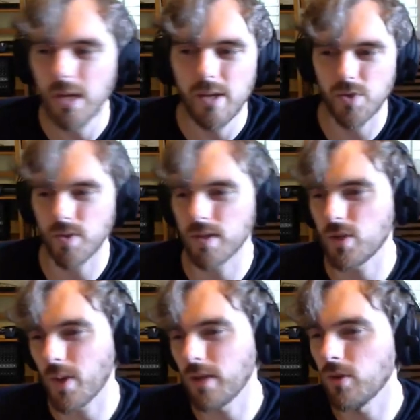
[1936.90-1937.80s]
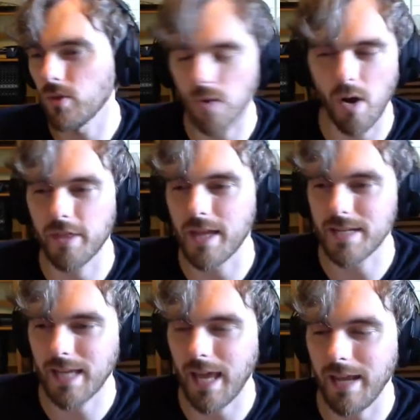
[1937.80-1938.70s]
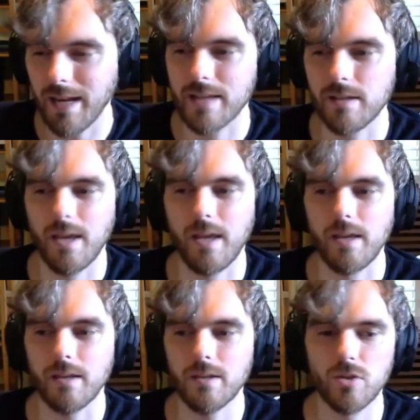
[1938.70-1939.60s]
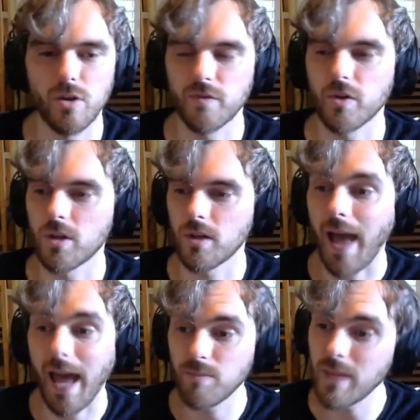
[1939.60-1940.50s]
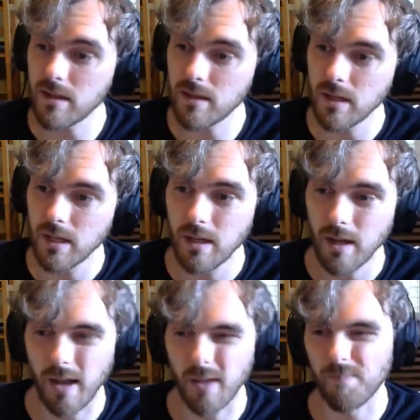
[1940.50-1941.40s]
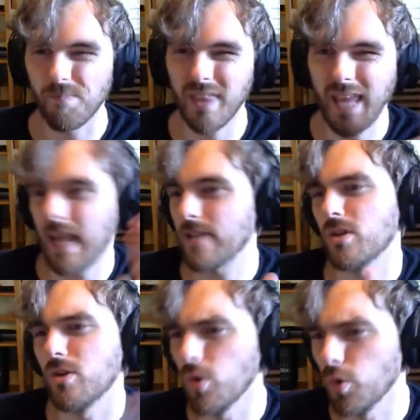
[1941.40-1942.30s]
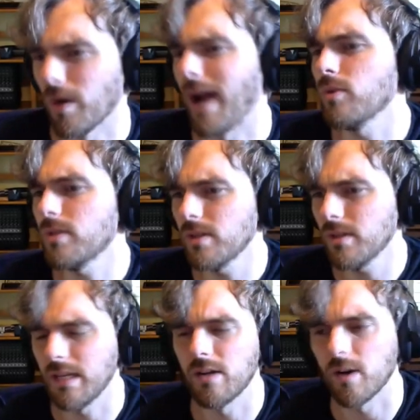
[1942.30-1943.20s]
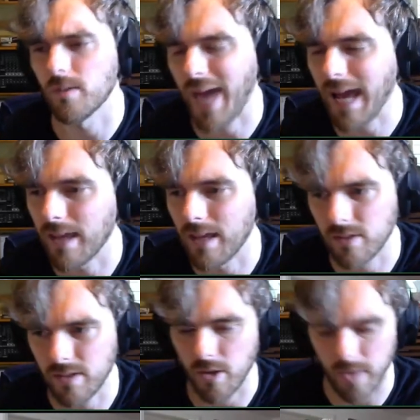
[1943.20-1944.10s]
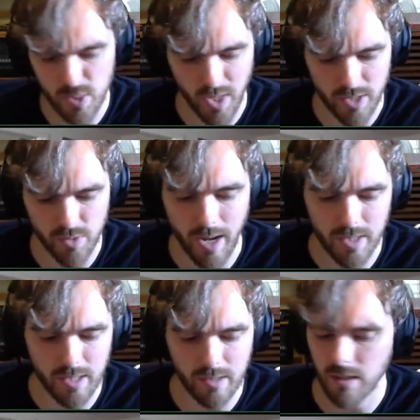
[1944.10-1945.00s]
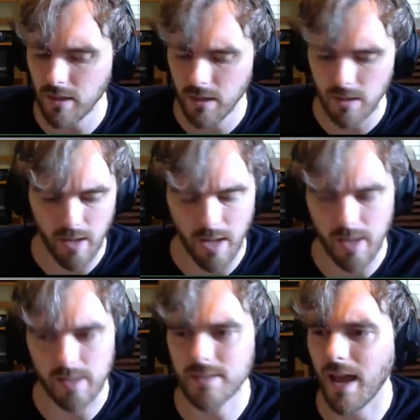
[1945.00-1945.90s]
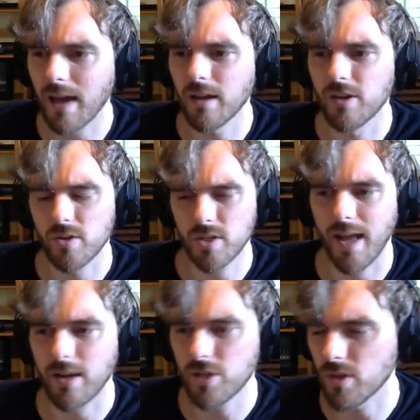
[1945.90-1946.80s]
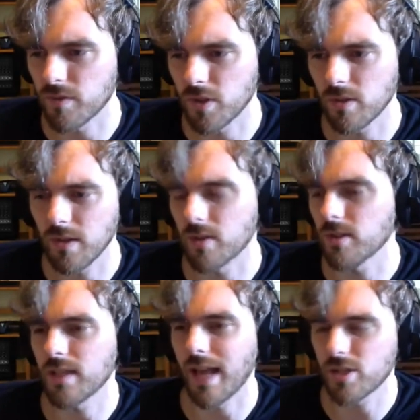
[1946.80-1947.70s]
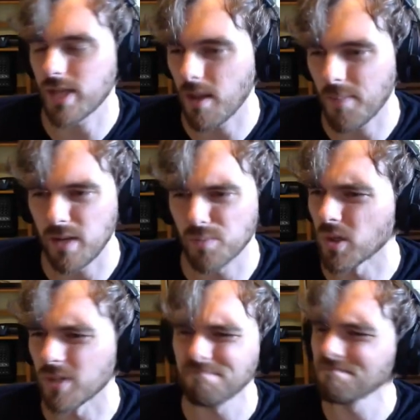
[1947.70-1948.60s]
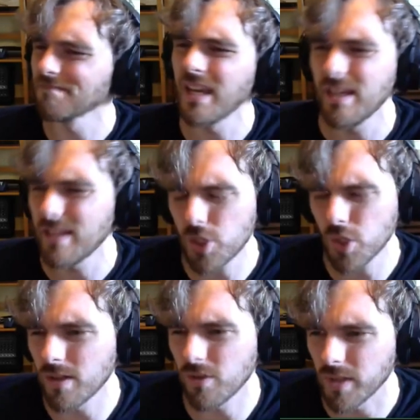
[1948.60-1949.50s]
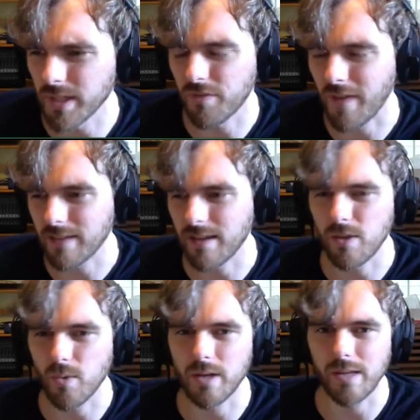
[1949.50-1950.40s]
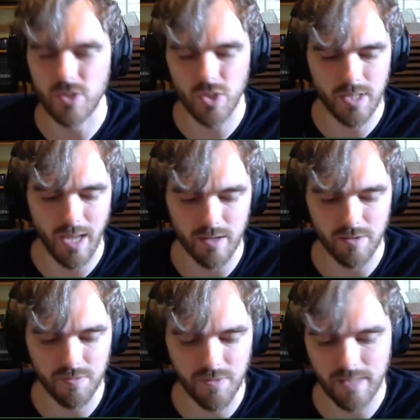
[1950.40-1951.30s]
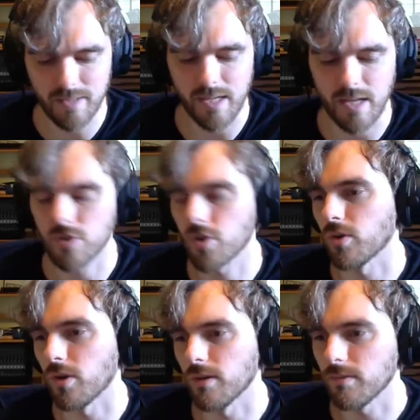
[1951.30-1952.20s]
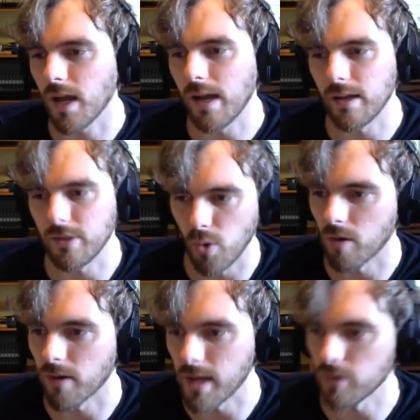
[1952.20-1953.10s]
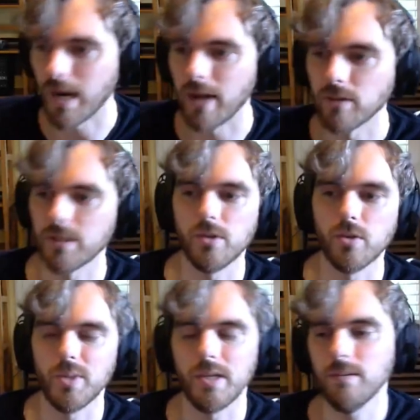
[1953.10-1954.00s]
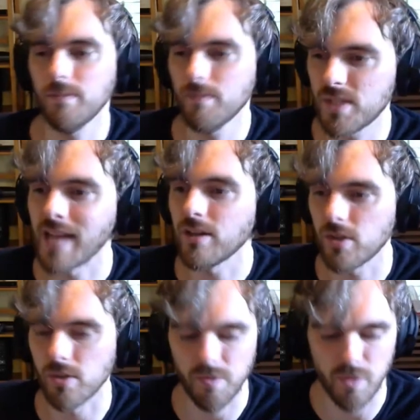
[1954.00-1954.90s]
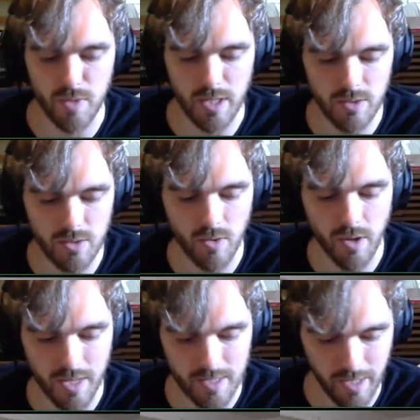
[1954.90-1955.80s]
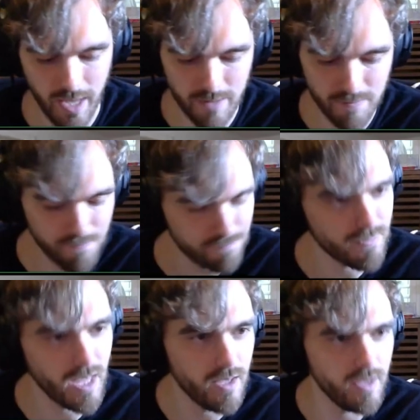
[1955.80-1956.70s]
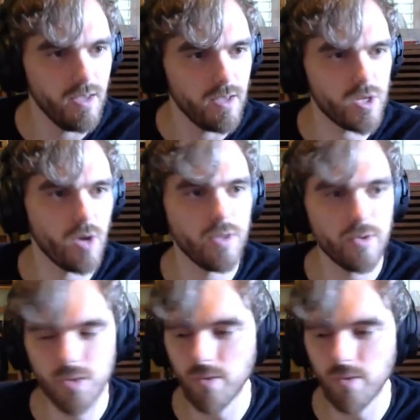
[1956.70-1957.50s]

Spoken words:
So this is when you authenticate as a server admin. That has a new route in our backend, express routing. It's not under /server or /setup anymore. This shouldn't have really affect anyone. It's just kind of, that's the internal URL route that you'll be sent to if you need to authenticate. So those are...